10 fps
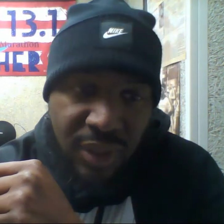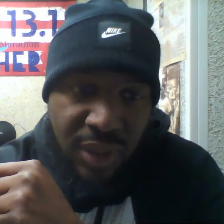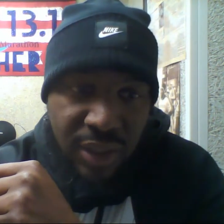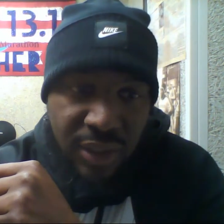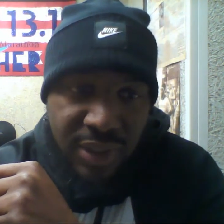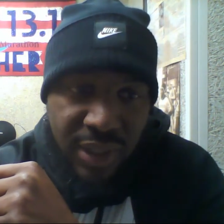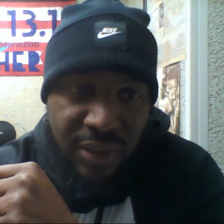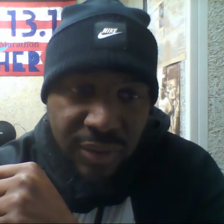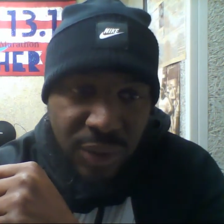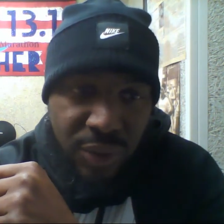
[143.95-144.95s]
All right, of
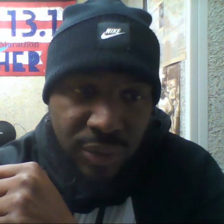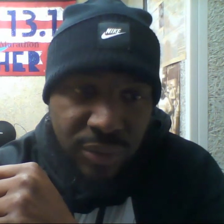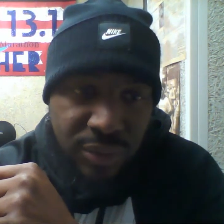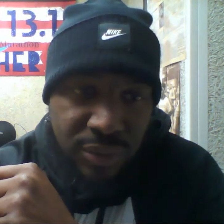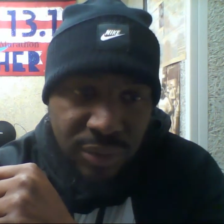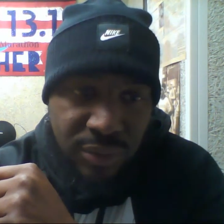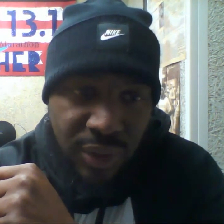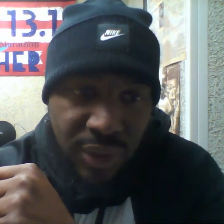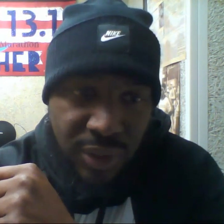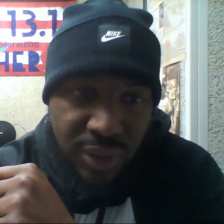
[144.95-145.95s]
taking a photo.
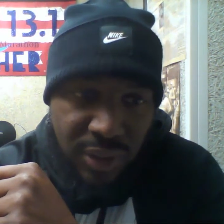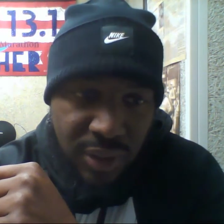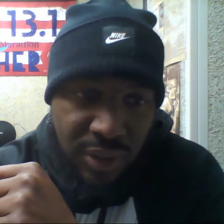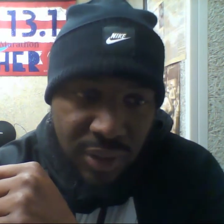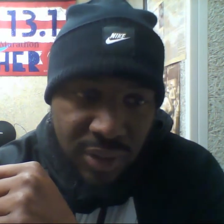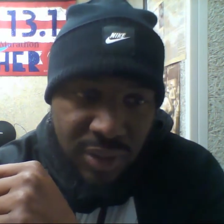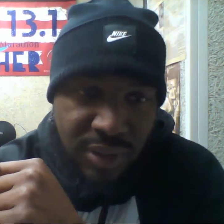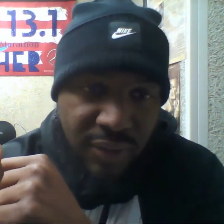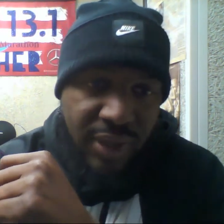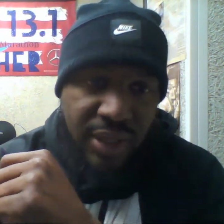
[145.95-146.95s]
Okay,
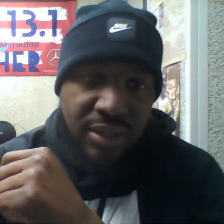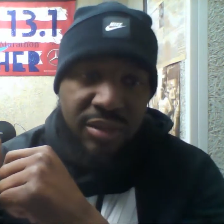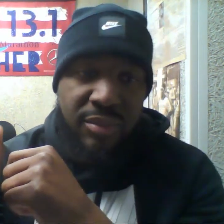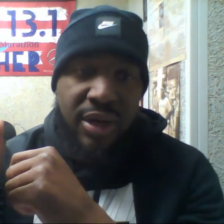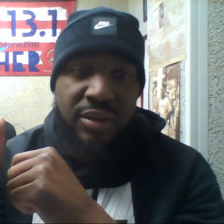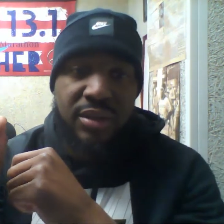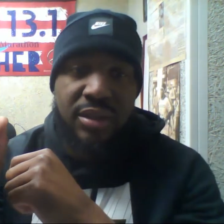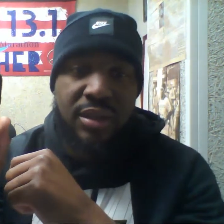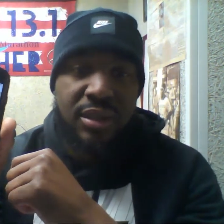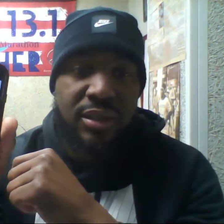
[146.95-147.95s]
since I've got this
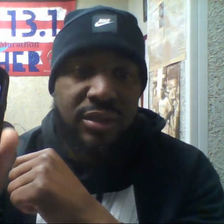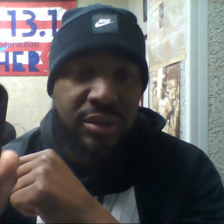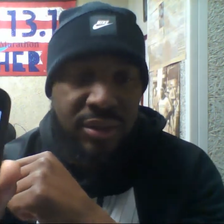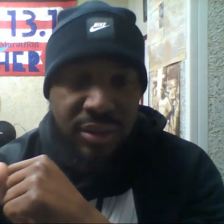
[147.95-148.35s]
marathon,